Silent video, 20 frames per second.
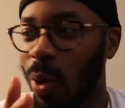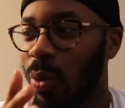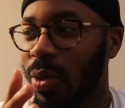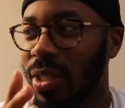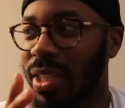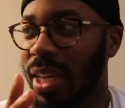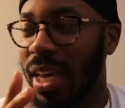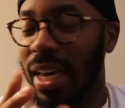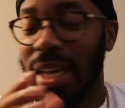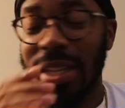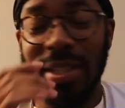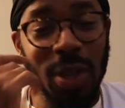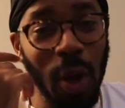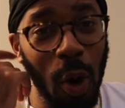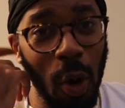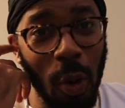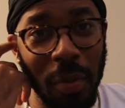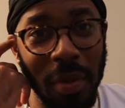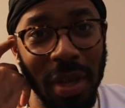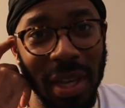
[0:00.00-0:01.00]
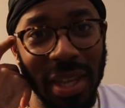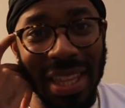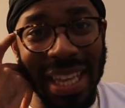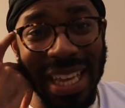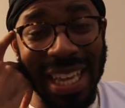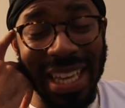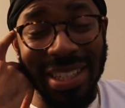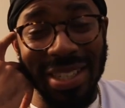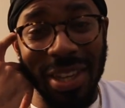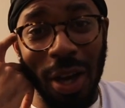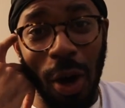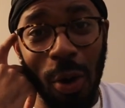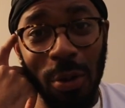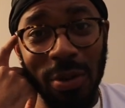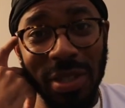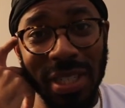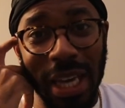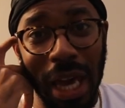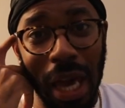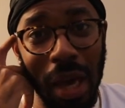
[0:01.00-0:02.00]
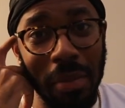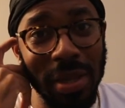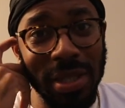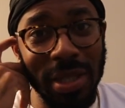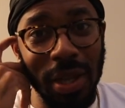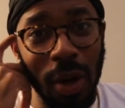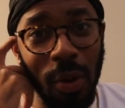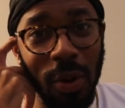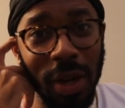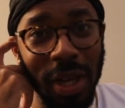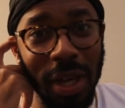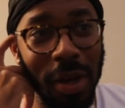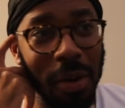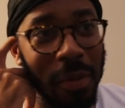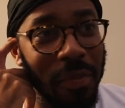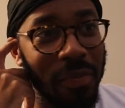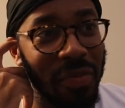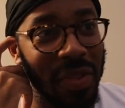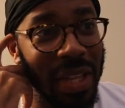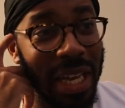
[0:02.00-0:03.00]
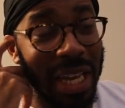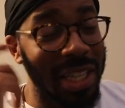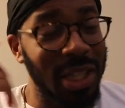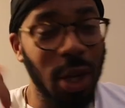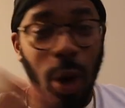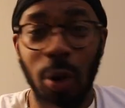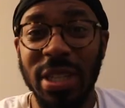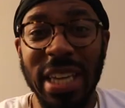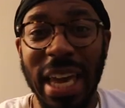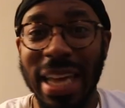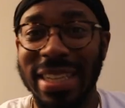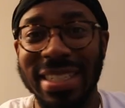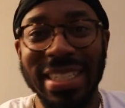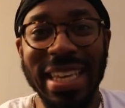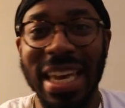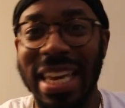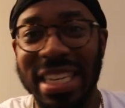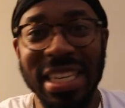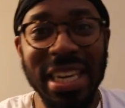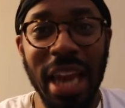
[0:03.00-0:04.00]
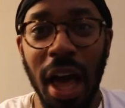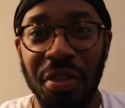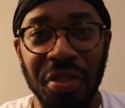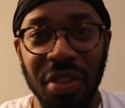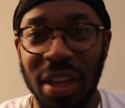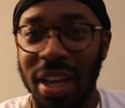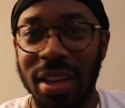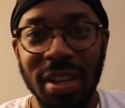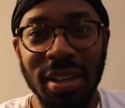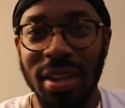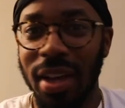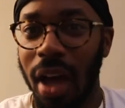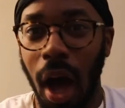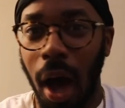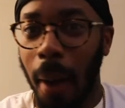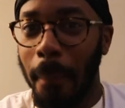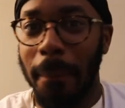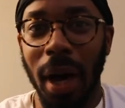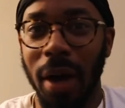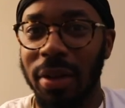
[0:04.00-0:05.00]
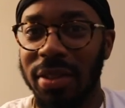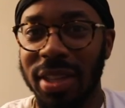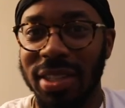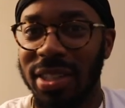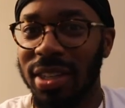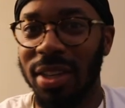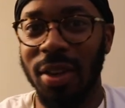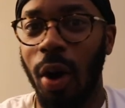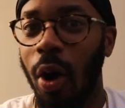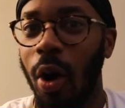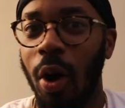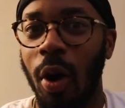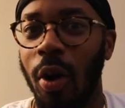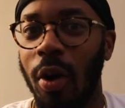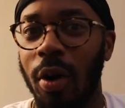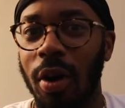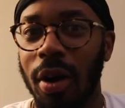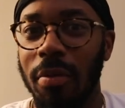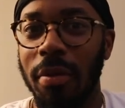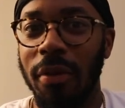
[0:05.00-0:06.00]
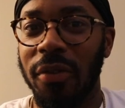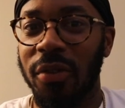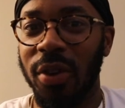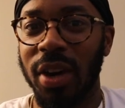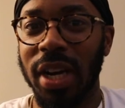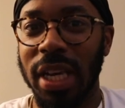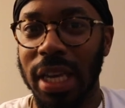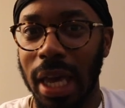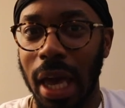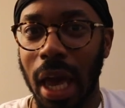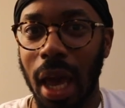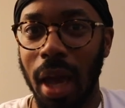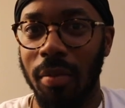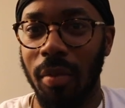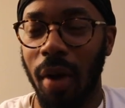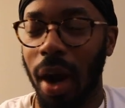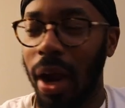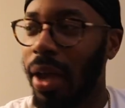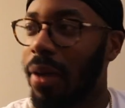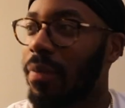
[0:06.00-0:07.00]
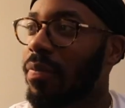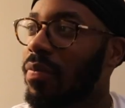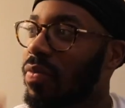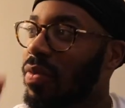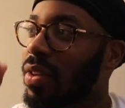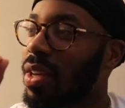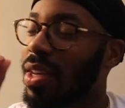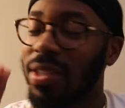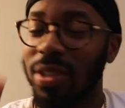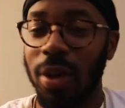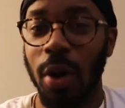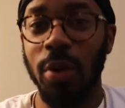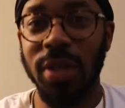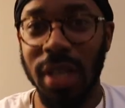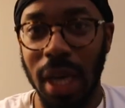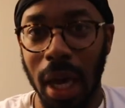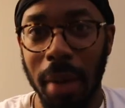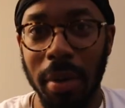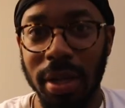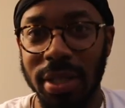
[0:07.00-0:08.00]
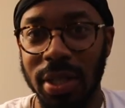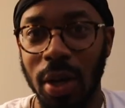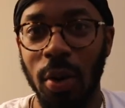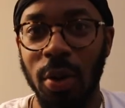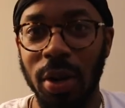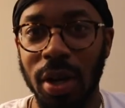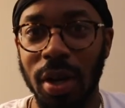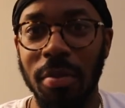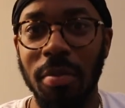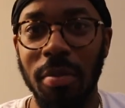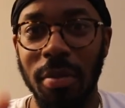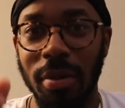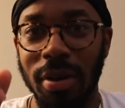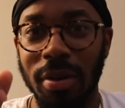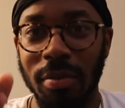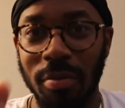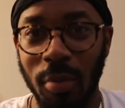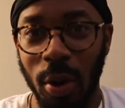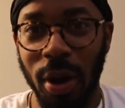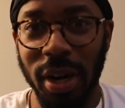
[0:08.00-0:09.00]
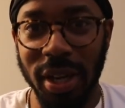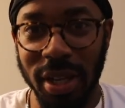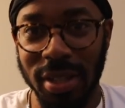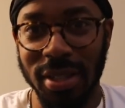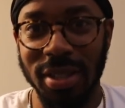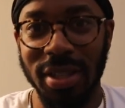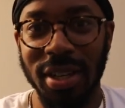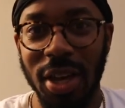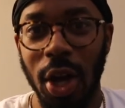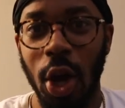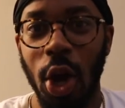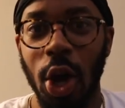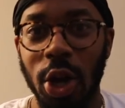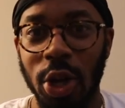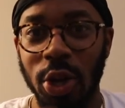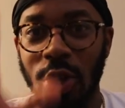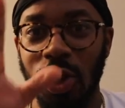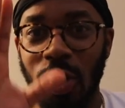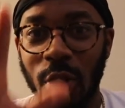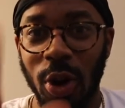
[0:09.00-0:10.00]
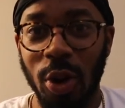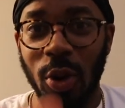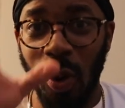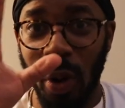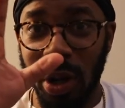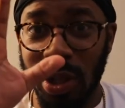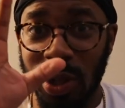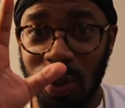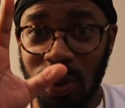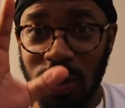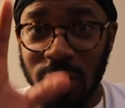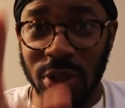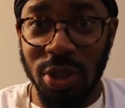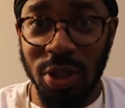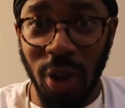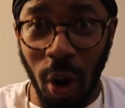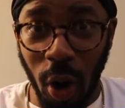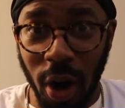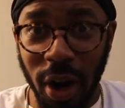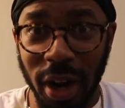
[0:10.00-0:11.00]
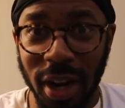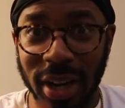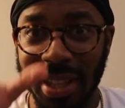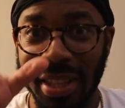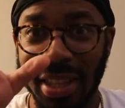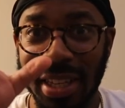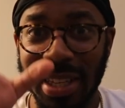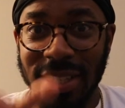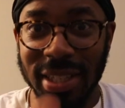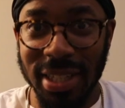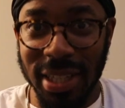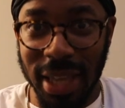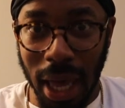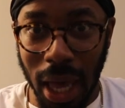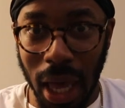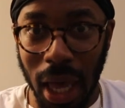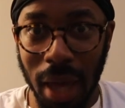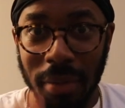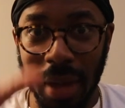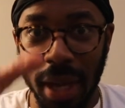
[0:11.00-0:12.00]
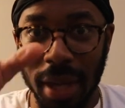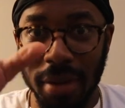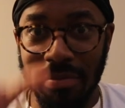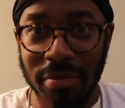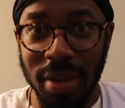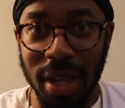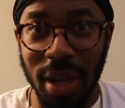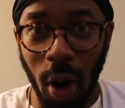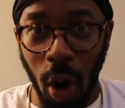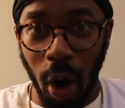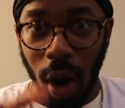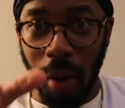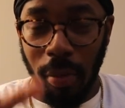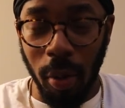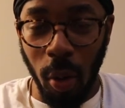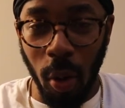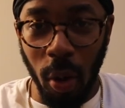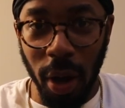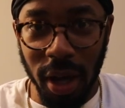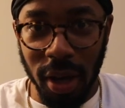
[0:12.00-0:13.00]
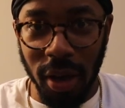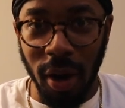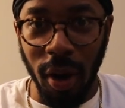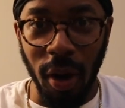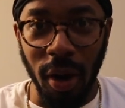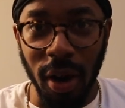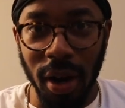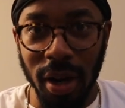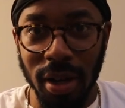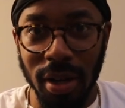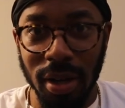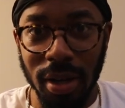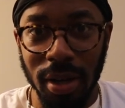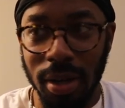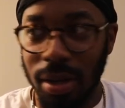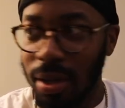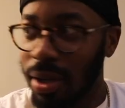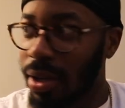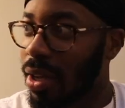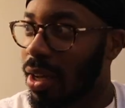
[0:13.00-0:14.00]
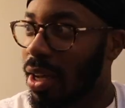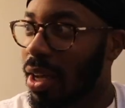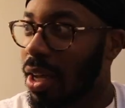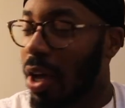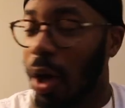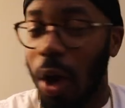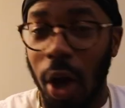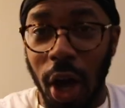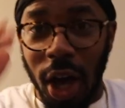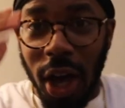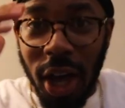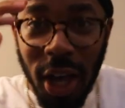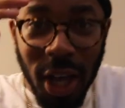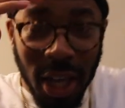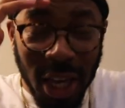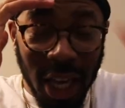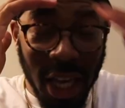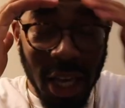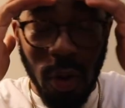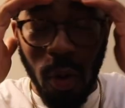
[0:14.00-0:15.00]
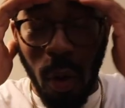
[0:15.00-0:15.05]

was that he told me that his coach came and told him. His coach hadn't said nothing about this at all before the game, right? His coach came and told him, Morgan, you're going to start this game and be our point guard. Can